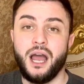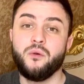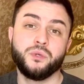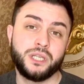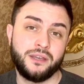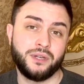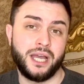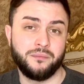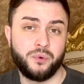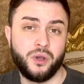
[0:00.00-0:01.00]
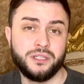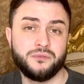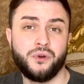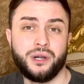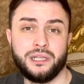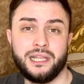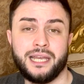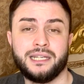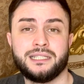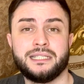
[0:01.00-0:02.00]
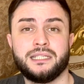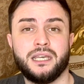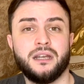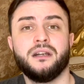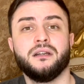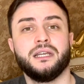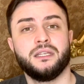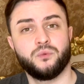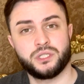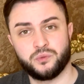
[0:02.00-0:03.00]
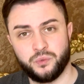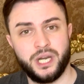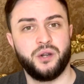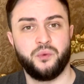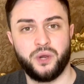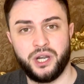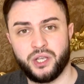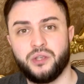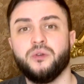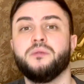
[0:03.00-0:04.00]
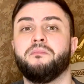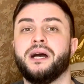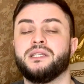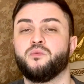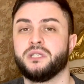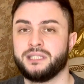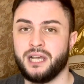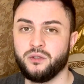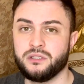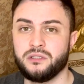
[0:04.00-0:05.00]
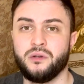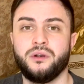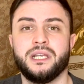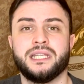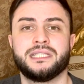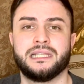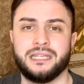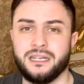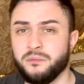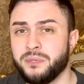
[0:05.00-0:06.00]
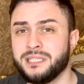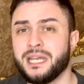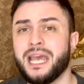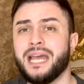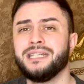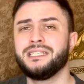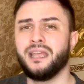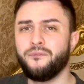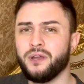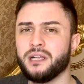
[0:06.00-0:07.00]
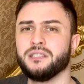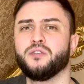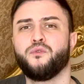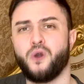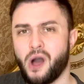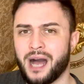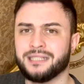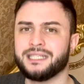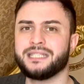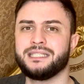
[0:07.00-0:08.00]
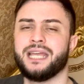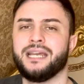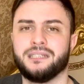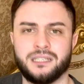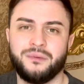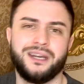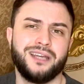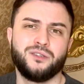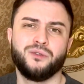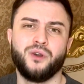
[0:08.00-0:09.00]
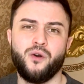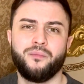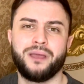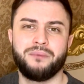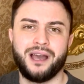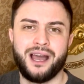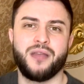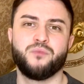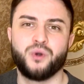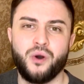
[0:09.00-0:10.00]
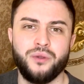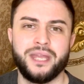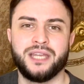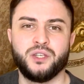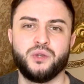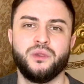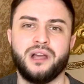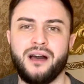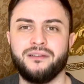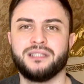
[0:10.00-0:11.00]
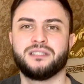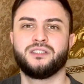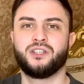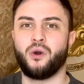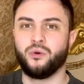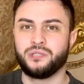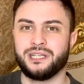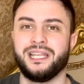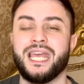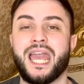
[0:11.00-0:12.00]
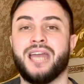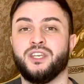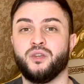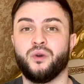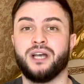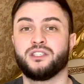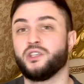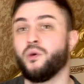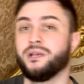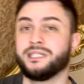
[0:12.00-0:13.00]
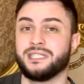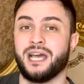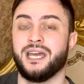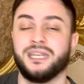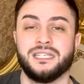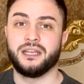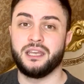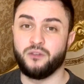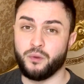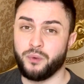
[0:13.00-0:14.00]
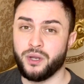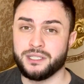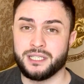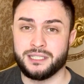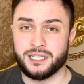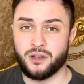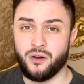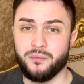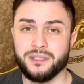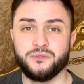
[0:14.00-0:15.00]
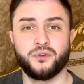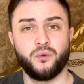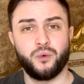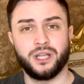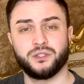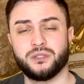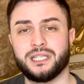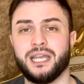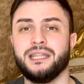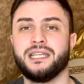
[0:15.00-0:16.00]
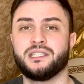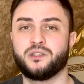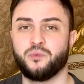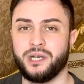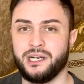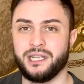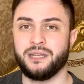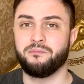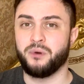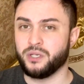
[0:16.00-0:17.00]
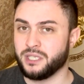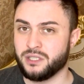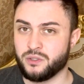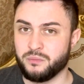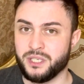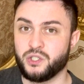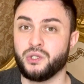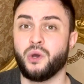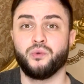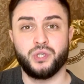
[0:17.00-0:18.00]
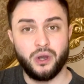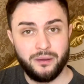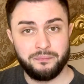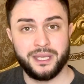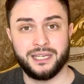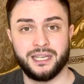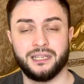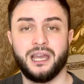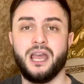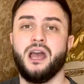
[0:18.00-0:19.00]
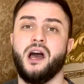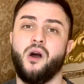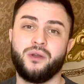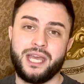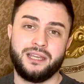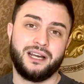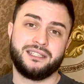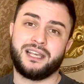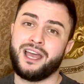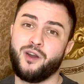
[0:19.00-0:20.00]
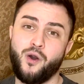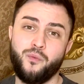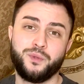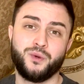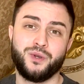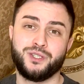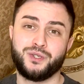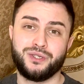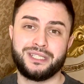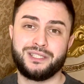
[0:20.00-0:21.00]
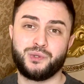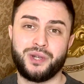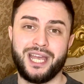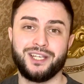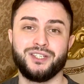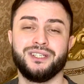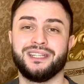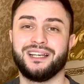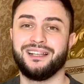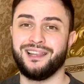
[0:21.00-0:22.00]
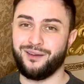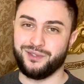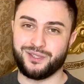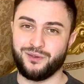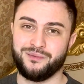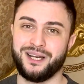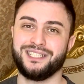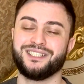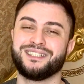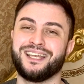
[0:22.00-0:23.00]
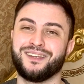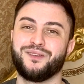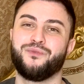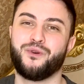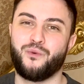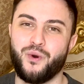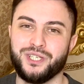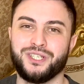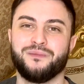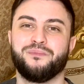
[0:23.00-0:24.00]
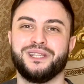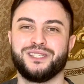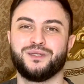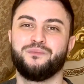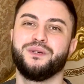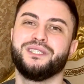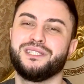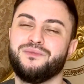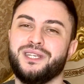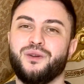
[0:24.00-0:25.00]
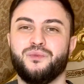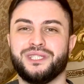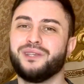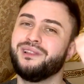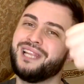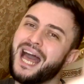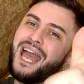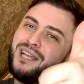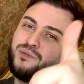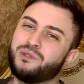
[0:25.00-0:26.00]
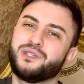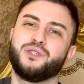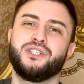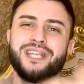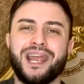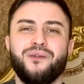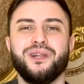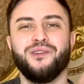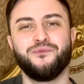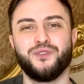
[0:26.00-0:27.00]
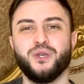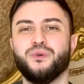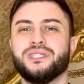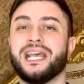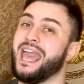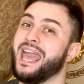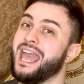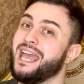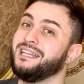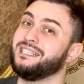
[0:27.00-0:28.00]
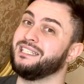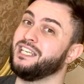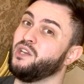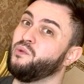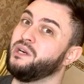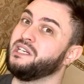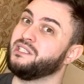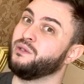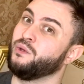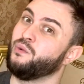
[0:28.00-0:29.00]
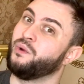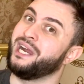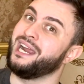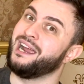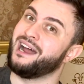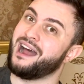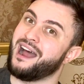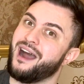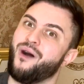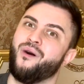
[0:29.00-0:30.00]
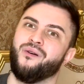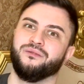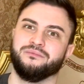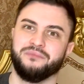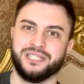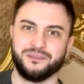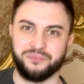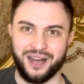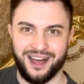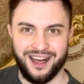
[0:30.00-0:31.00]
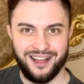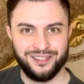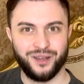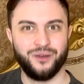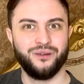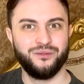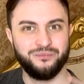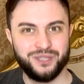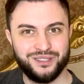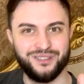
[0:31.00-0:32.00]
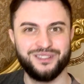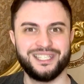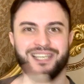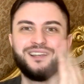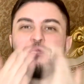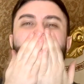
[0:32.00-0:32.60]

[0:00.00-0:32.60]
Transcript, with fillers: I would give 9 points for Arilena this year. It was very good, but without story it's a little bit difficult for understanding. But I don't know, maybe I am wrong and you love it totally and you are so excited. Give your points in the comments from 1 to 10. It's very important to me to know your opinion. Okay guys, I hope you enjoyed this reaction, love you so much, thank you for watching, please support this video with your likes, with your sharing, views, and see you very soon where? On BespaLOV Music!